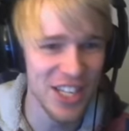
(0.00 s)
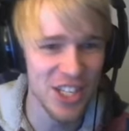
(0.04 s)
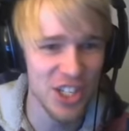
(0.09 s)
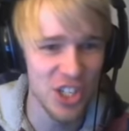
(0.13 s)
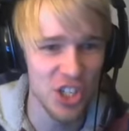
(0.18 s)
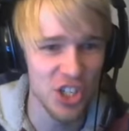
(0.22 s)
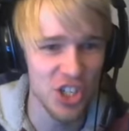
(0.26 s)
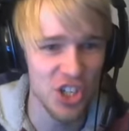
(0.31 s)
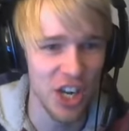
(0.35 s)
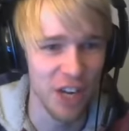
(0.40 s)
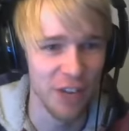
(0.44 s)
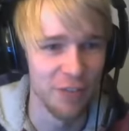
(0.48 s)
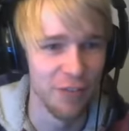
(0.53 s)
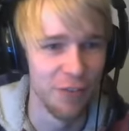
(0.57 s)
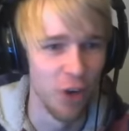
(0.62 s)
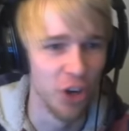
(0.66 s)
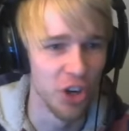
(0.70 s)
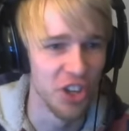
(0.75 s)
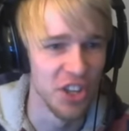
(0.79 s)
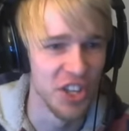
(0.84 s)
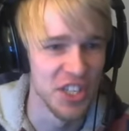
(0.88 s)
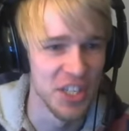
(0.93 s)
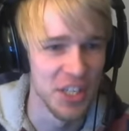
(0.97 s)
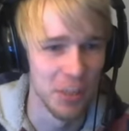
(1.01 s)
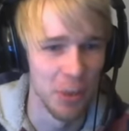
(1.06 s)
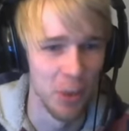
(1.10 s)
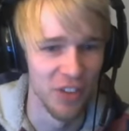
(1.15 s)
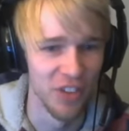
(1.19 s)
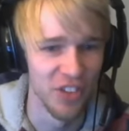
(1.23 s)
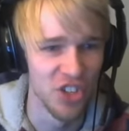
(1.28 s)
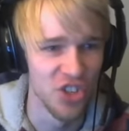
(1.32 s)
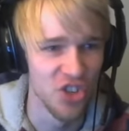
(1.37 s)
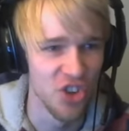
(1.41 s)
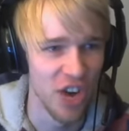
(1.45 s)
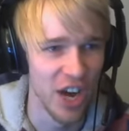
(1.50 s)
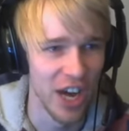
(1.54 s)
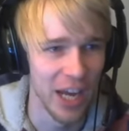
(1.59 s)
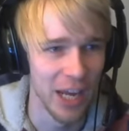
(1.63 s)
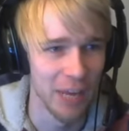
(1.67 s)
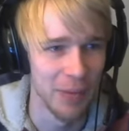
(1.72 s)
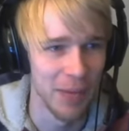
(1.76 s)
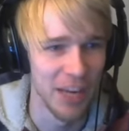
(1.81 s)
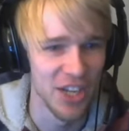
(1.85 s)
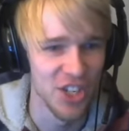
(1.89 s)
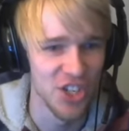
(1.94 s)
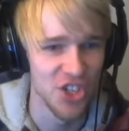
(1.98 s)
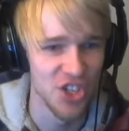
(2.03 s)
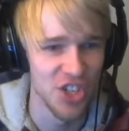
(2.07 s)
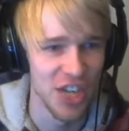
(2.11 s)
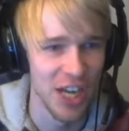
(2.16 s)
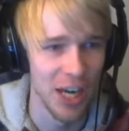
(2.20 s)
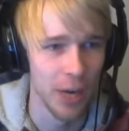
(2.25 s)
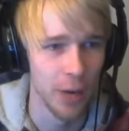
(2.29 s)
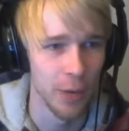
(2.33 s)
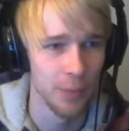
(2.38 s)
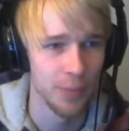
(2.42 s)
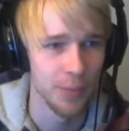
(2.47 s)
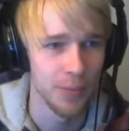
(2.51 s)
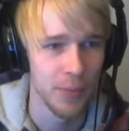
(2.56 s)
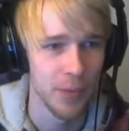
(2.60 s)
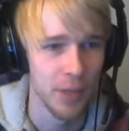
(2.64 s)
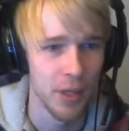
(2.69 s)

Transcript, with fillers: He's just like, fuck this. I'm not even trying, man. He's just out.